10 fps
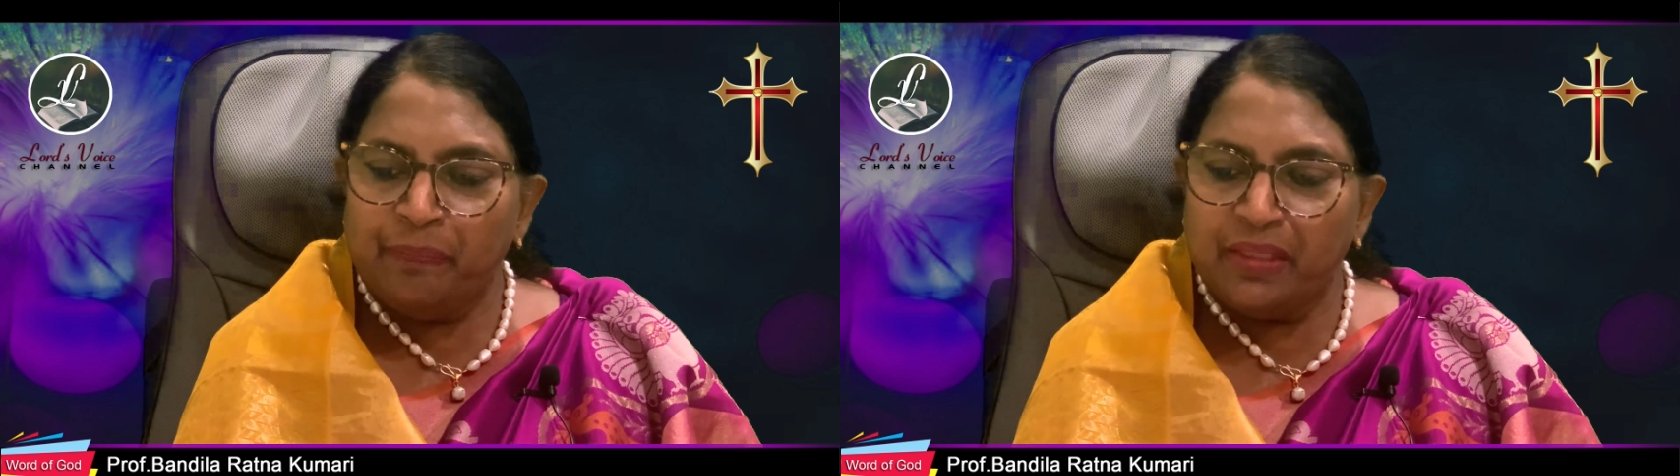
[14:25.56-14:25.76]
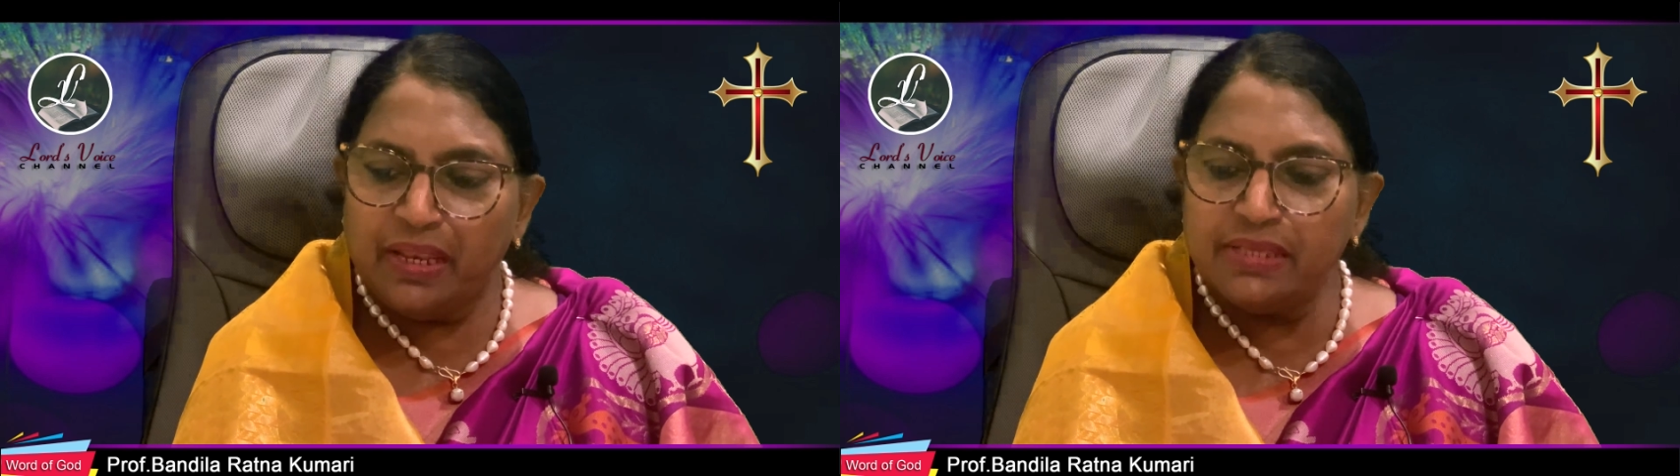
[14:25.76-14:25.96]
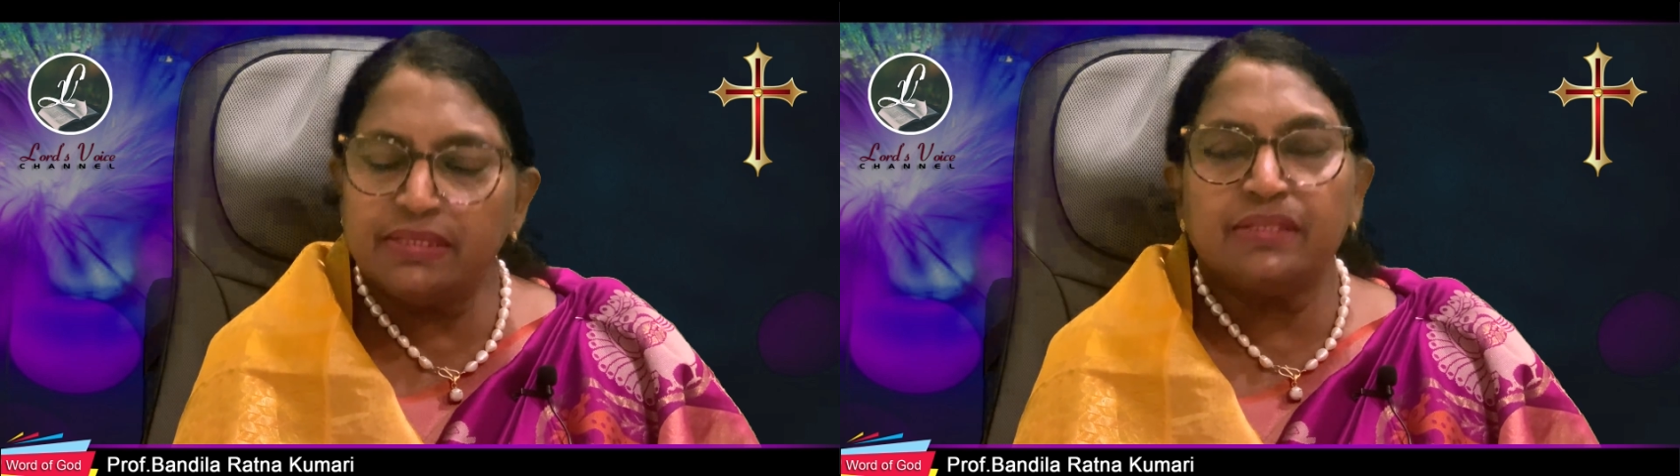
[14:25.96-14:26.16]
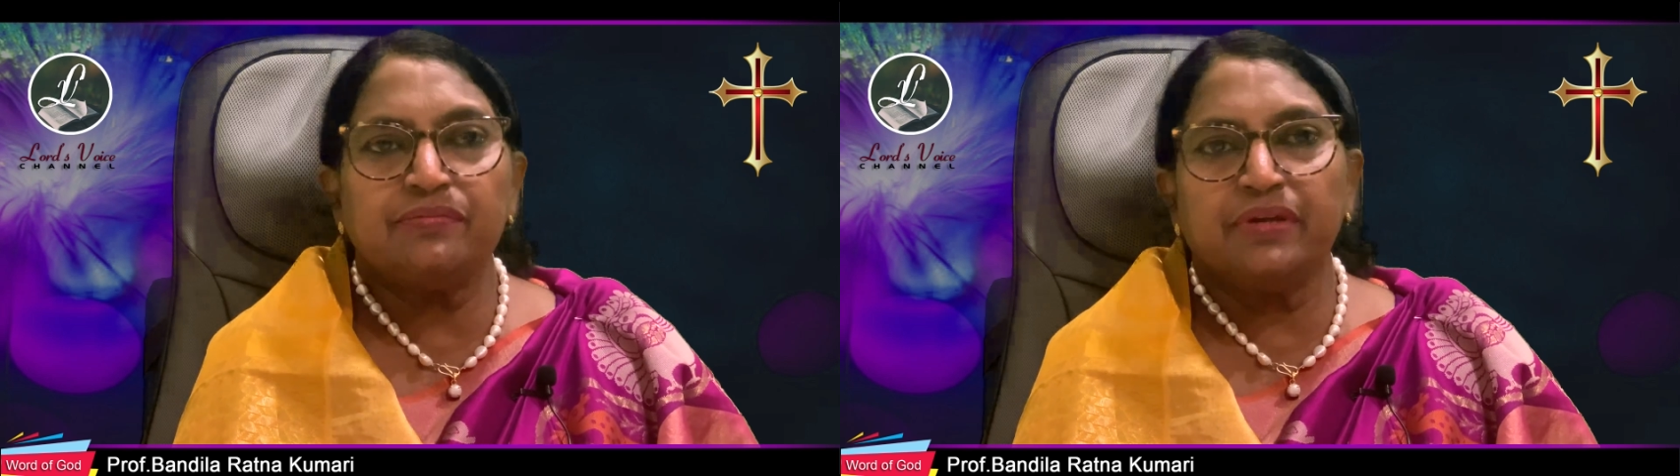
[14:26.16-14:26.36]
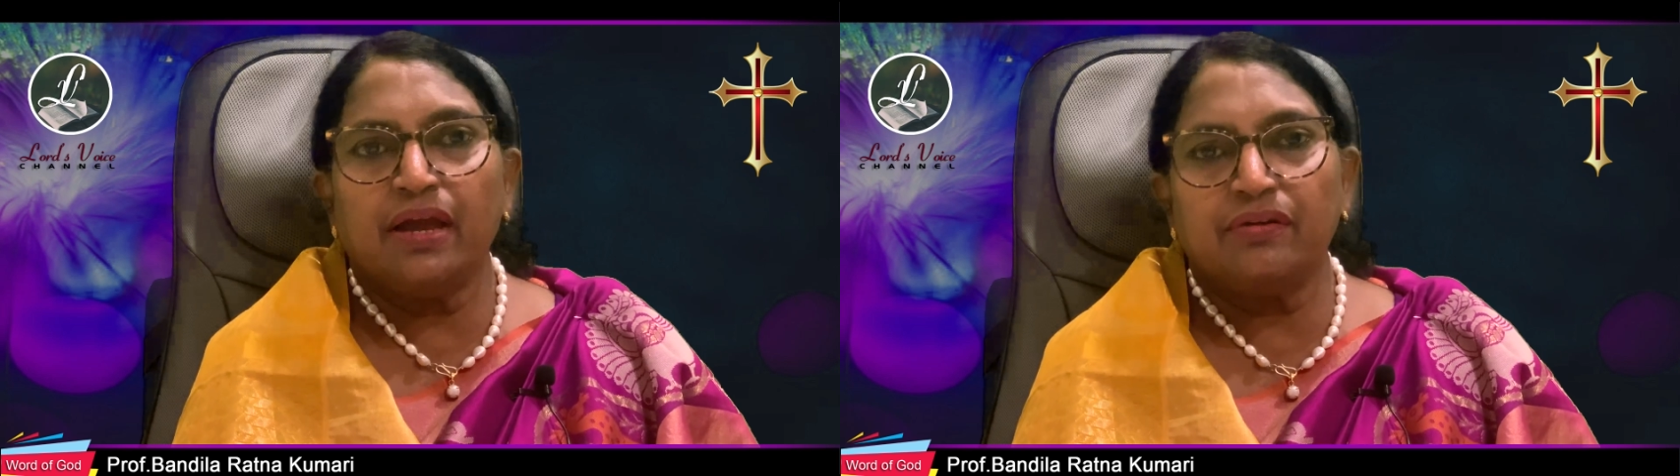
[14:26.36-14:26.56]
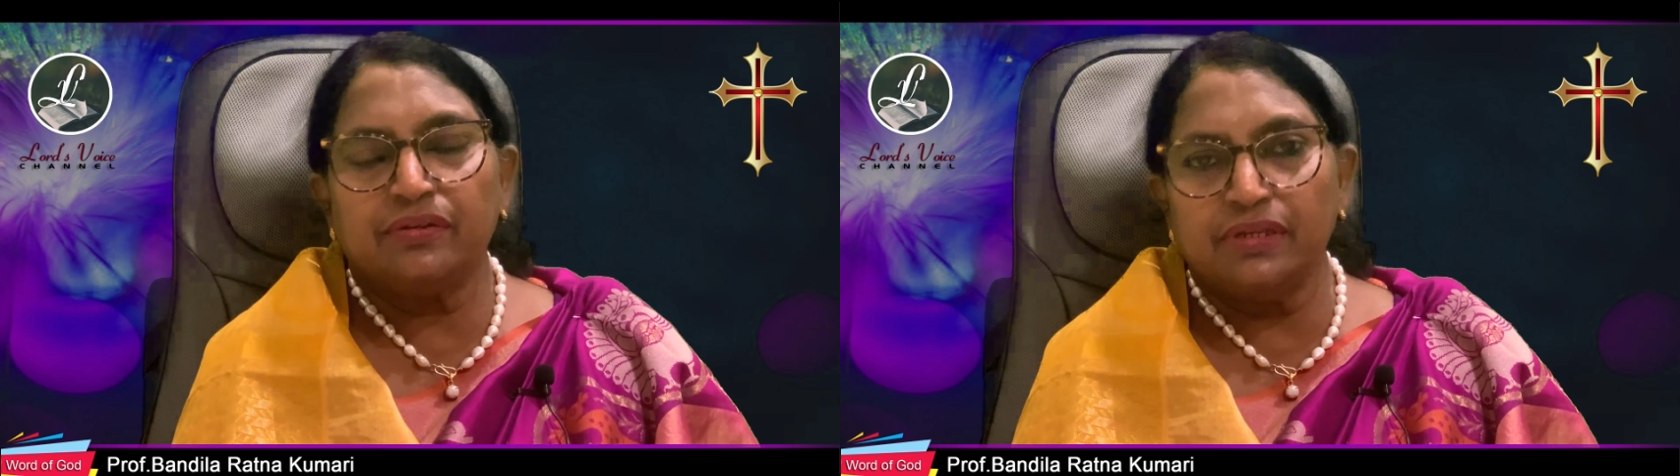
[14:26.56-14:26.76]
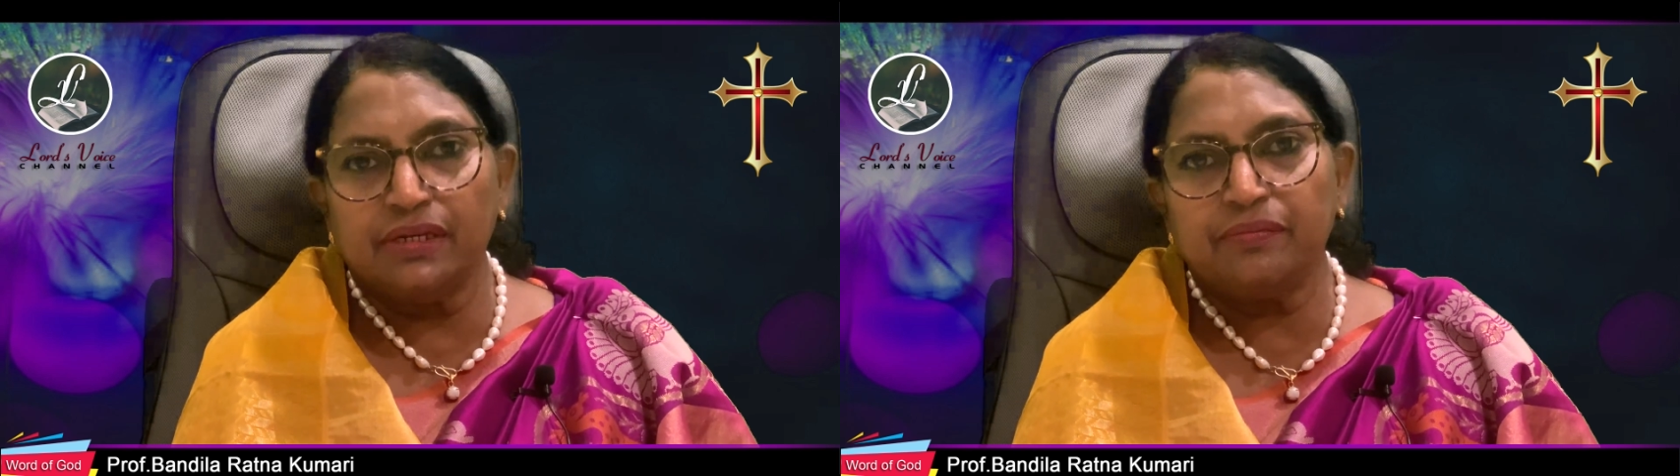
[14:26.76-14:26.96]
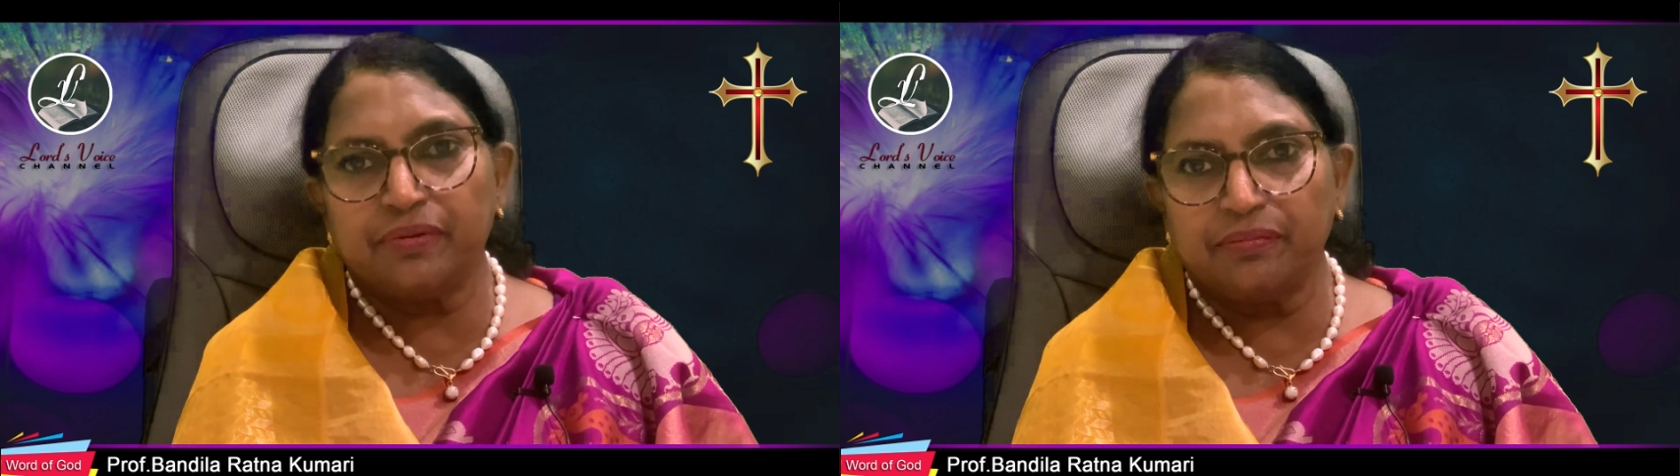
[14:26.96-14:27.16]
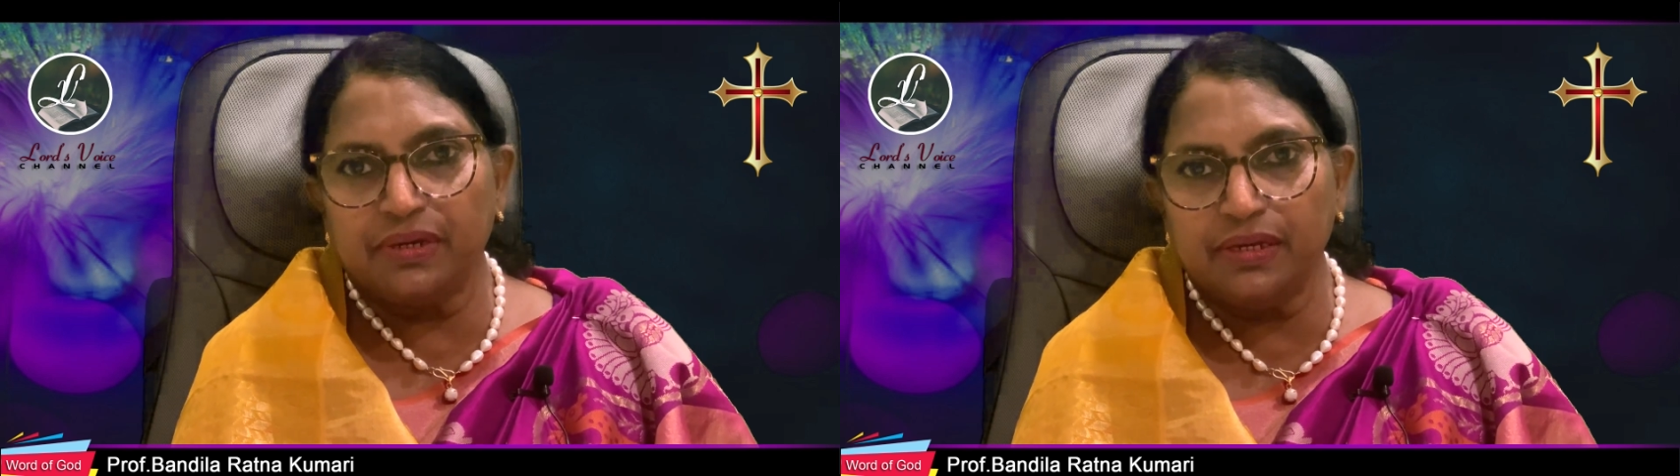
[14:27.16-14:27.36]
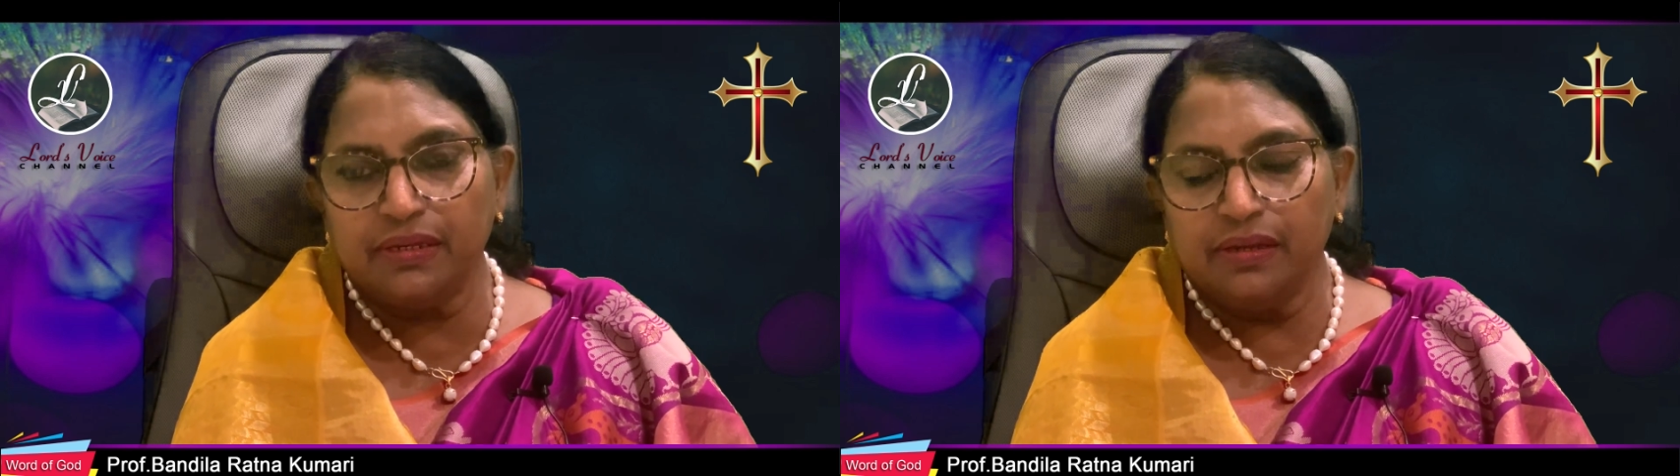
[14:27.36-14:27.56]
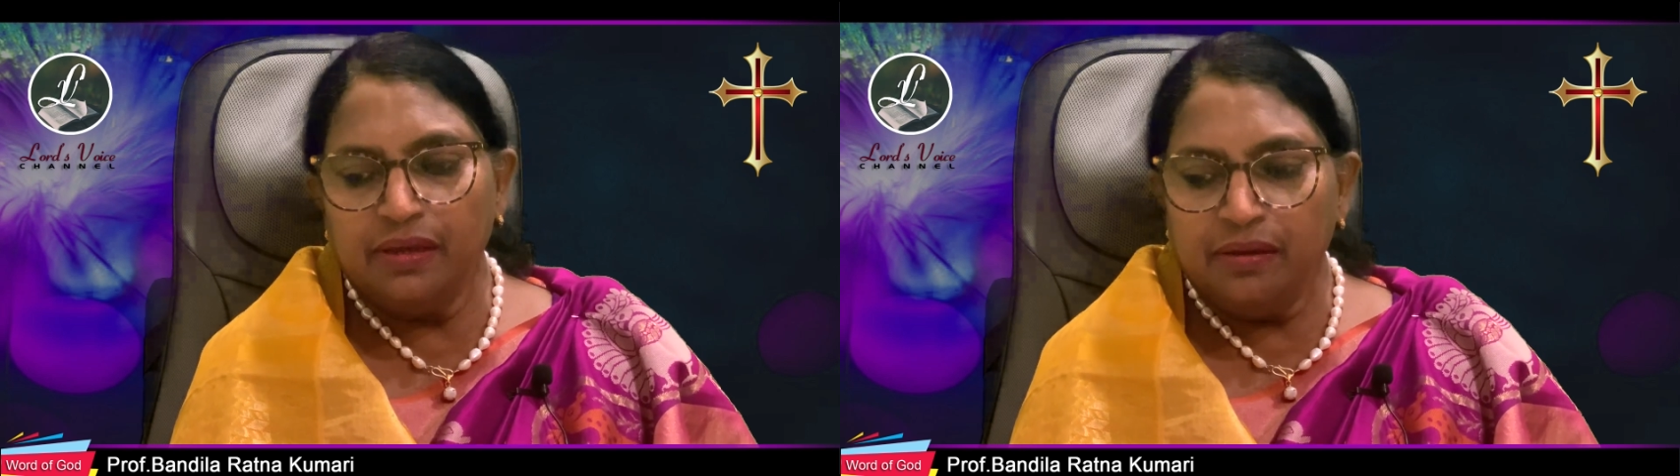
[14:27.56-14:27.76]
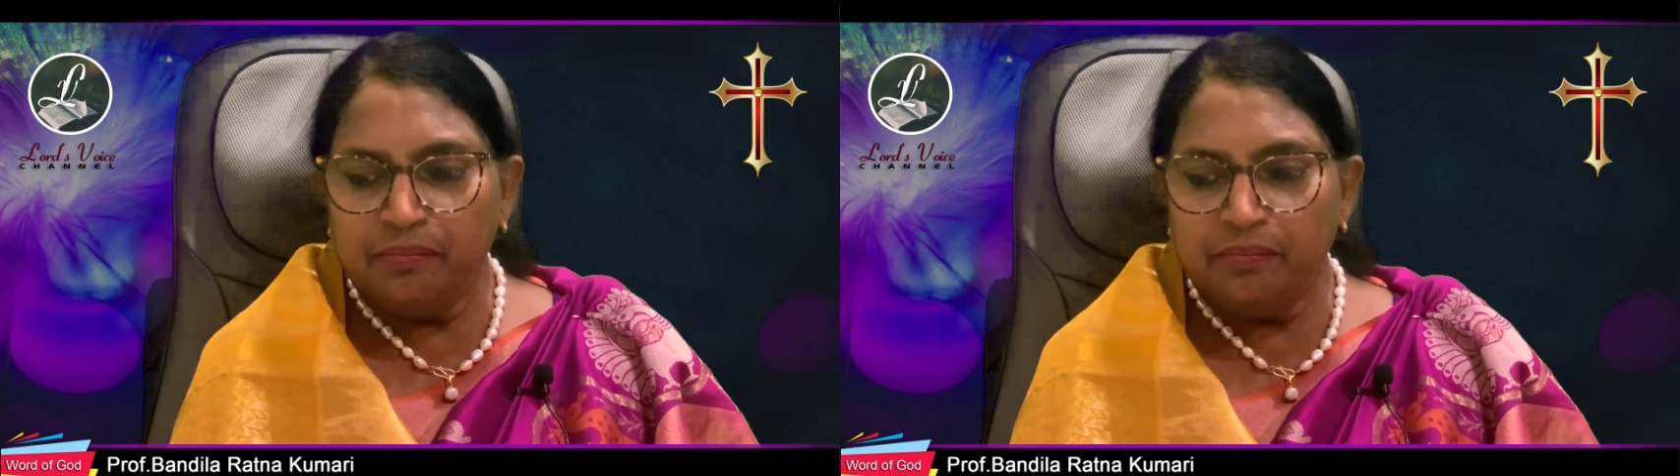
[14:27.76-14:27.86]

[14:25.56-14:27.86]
lessons we have to learn from her.